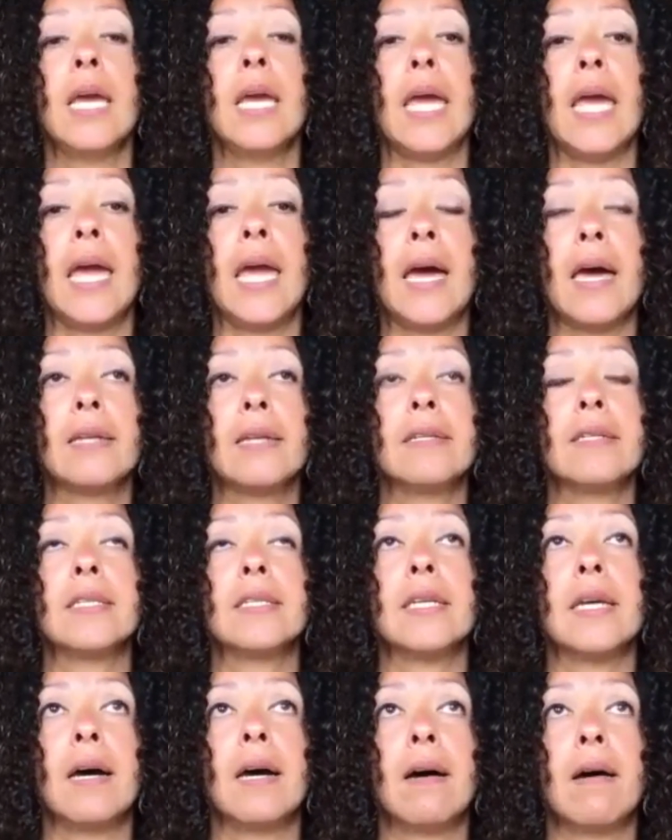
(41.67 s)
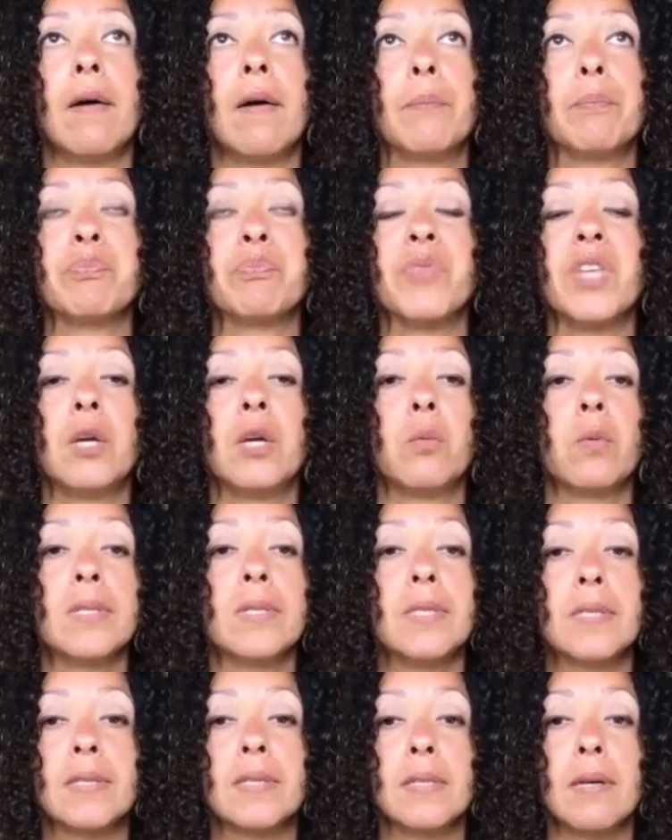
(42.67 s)
And um, it was
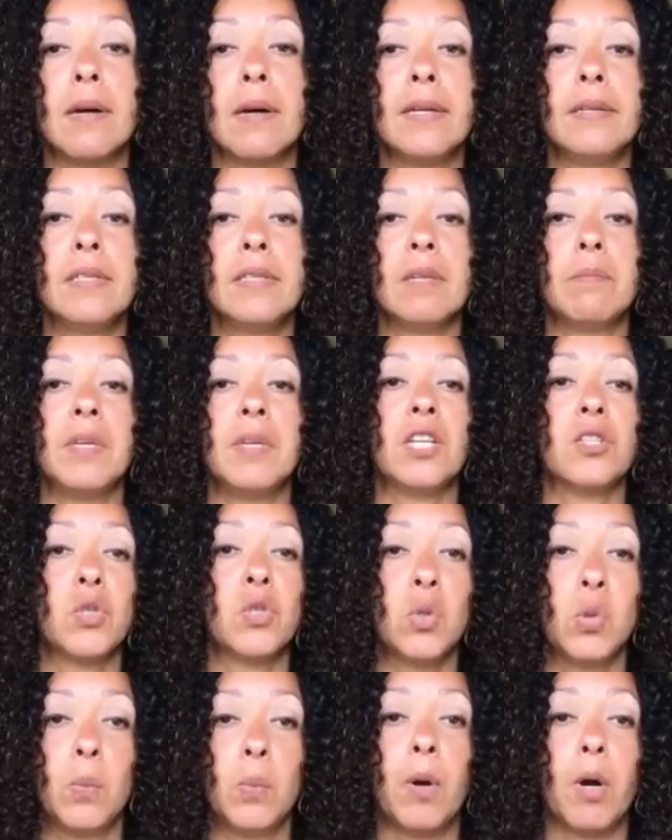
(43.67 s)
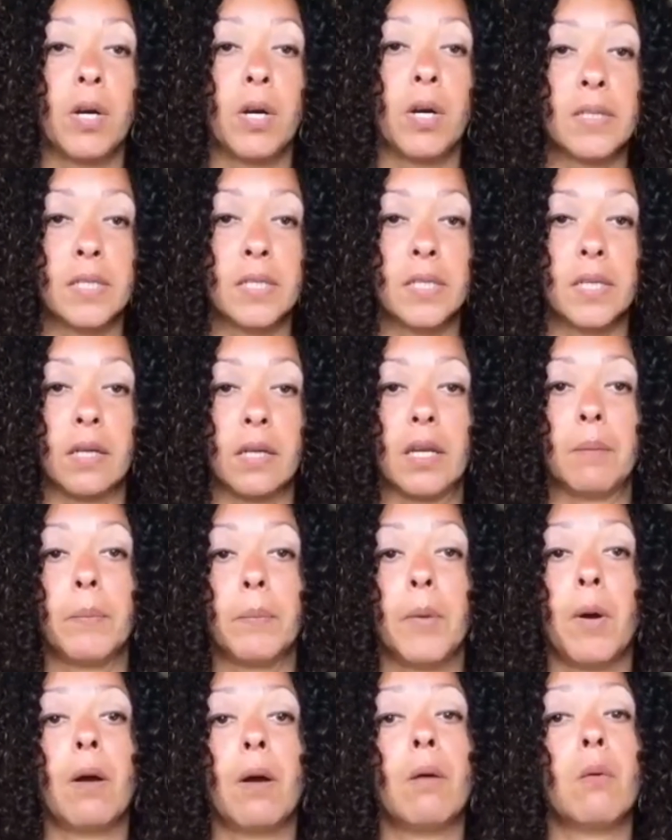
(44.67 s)
designed to be a two-part study.
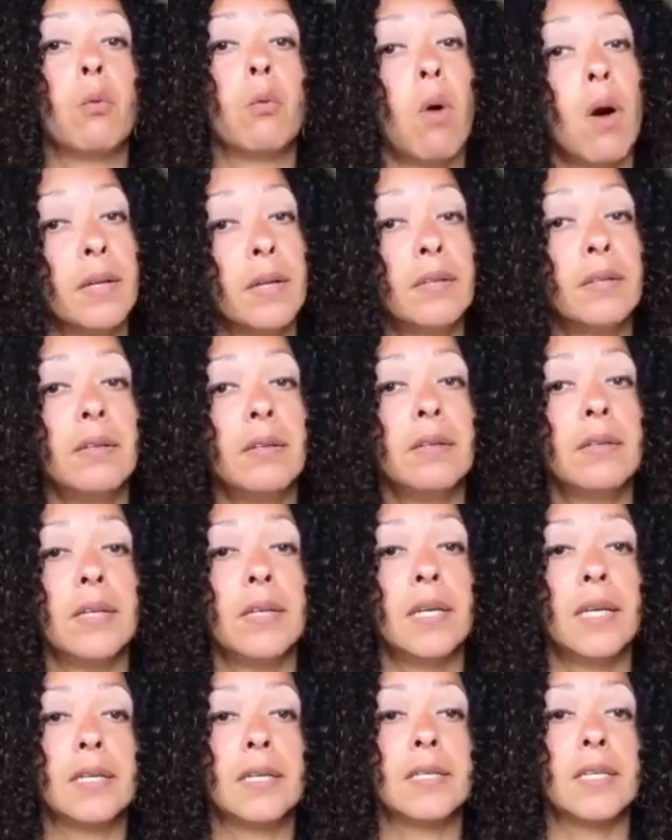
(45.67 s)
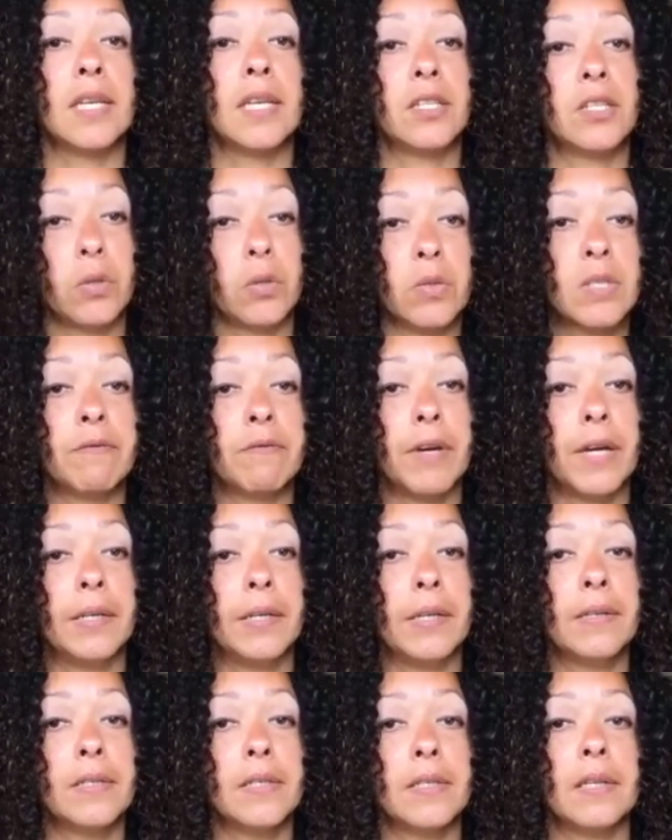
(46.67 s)
Part one is a dose-finding
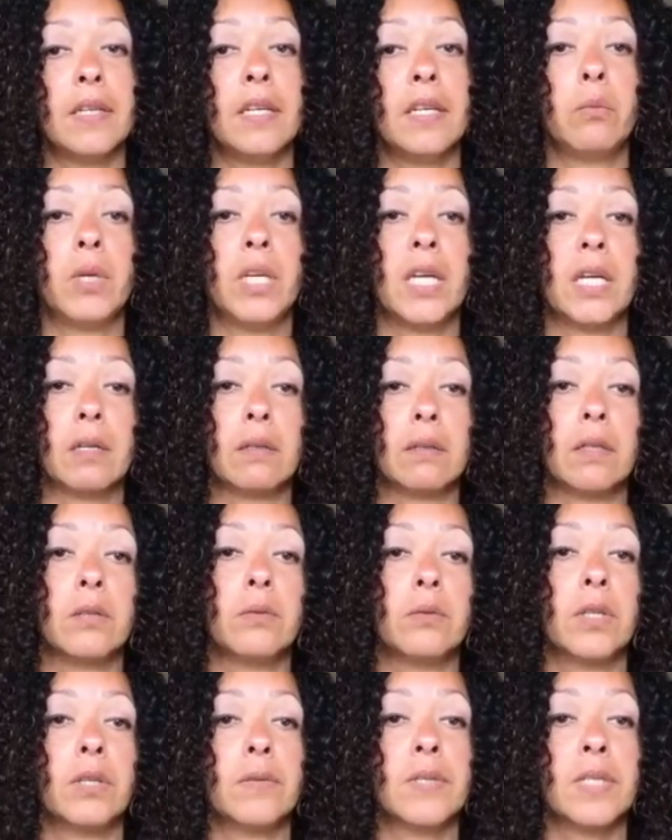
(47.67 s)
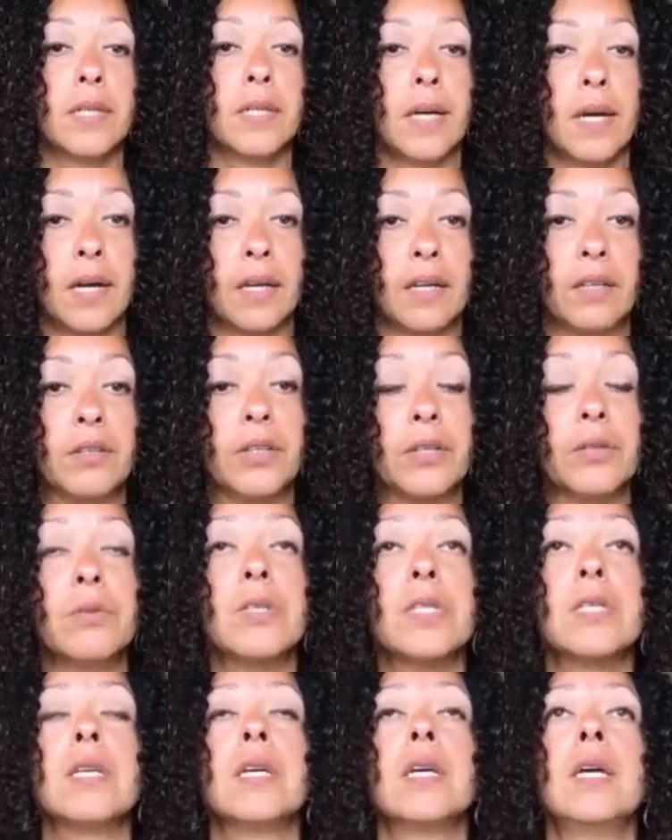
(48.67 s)
study. We had a low dose and a high
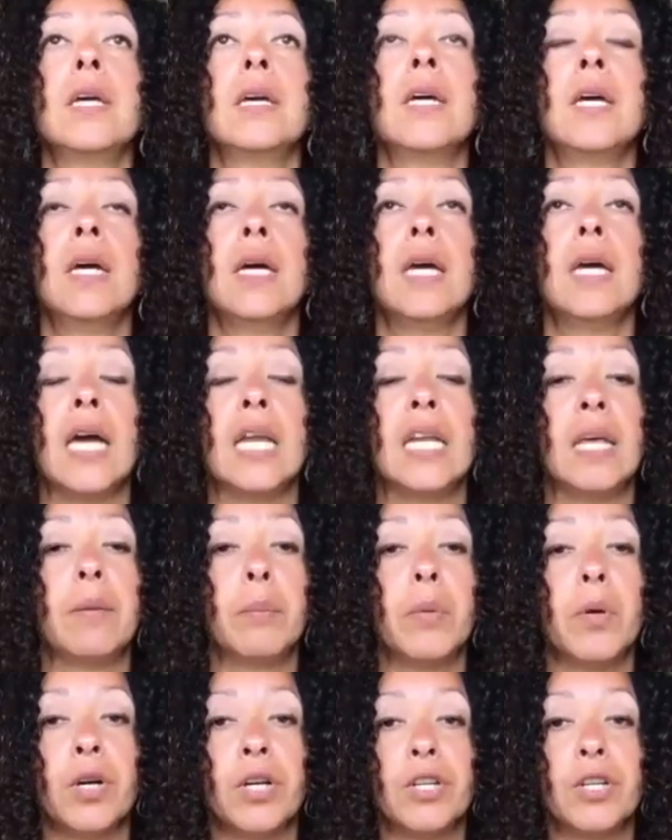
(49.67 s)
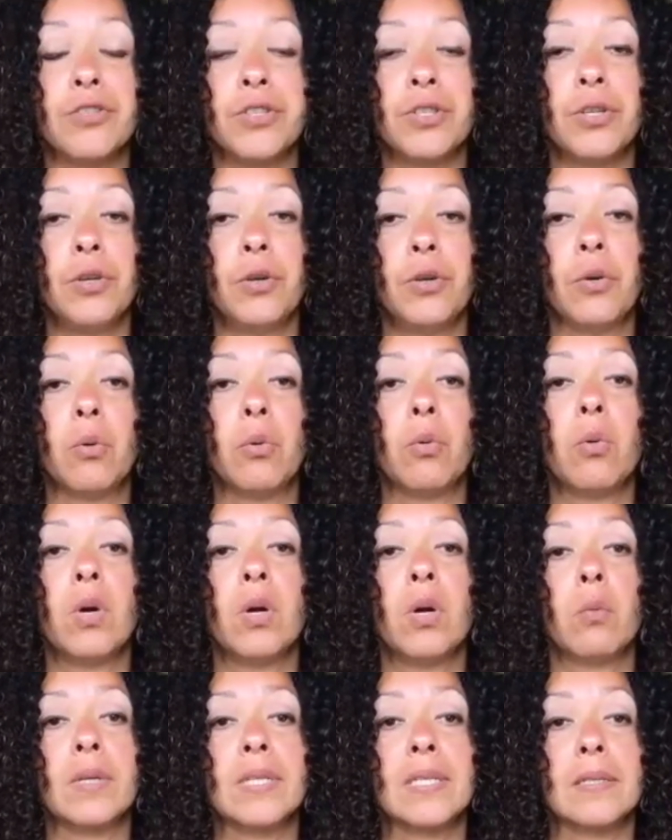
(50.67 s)
dose. And then part two
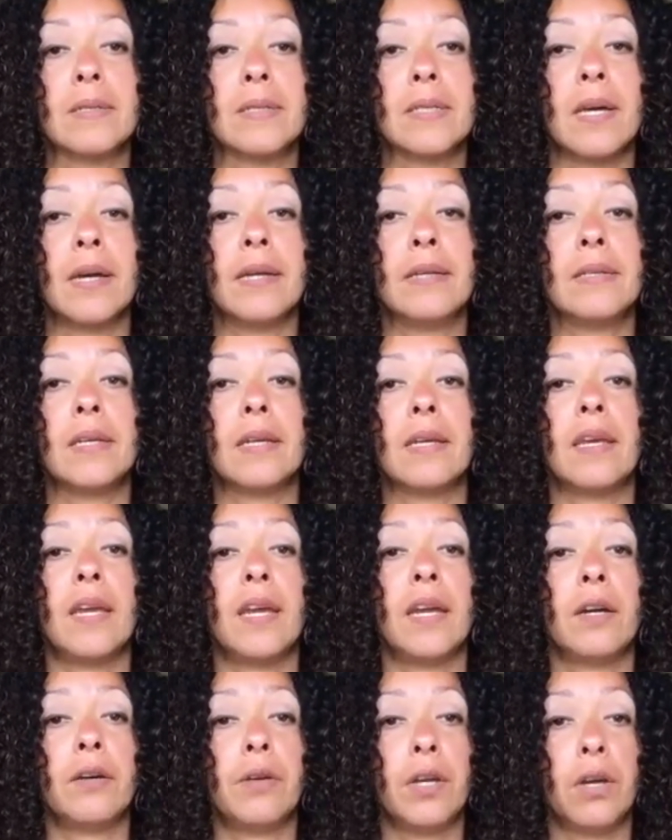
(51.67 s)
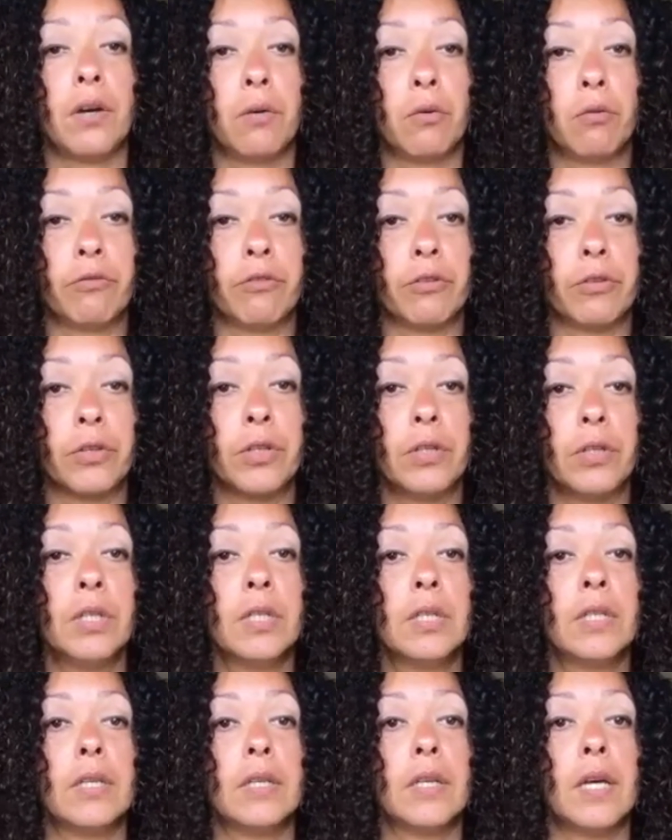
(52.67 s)
was designed to carry over
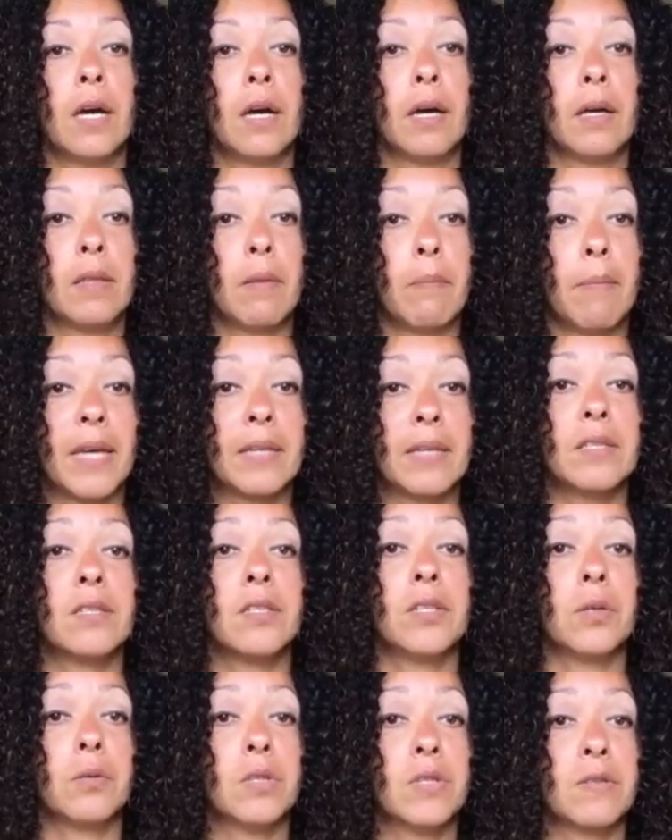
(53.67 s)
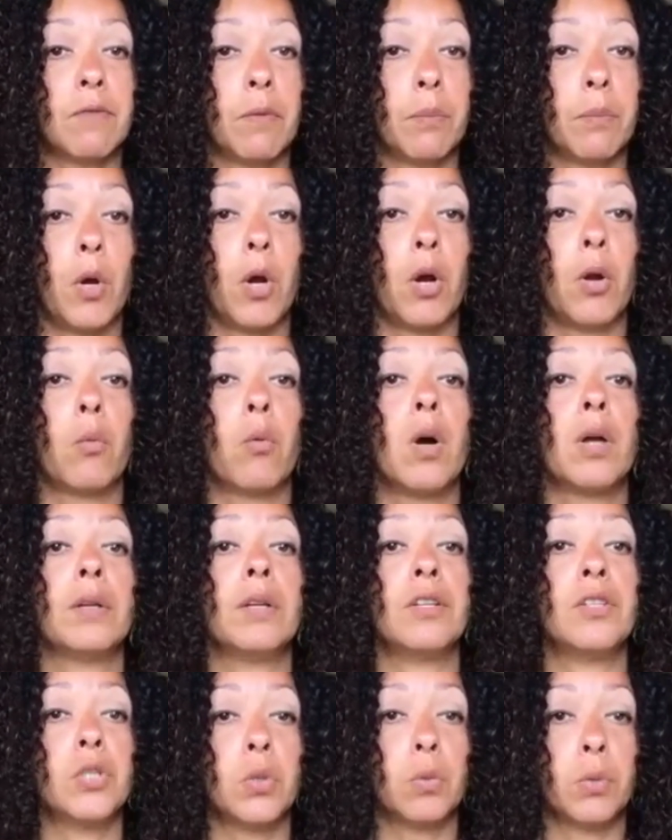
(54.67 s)
uh, the best dose from part one
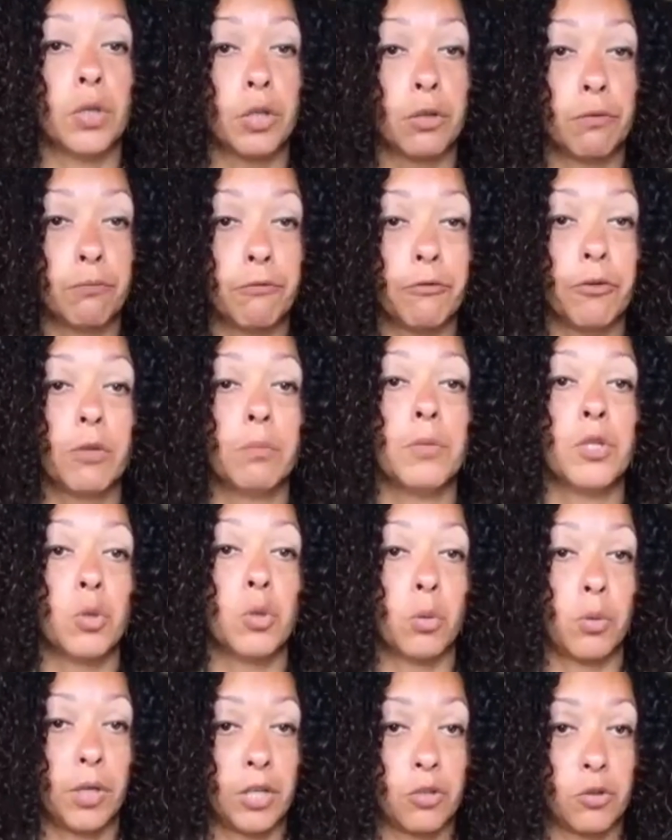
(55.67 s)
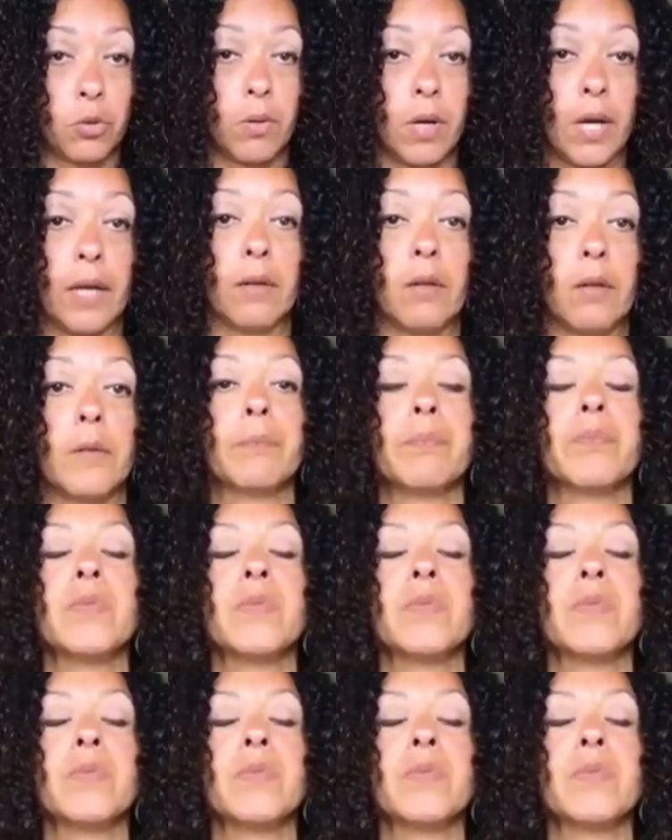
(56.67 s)
into a confirmatory trial.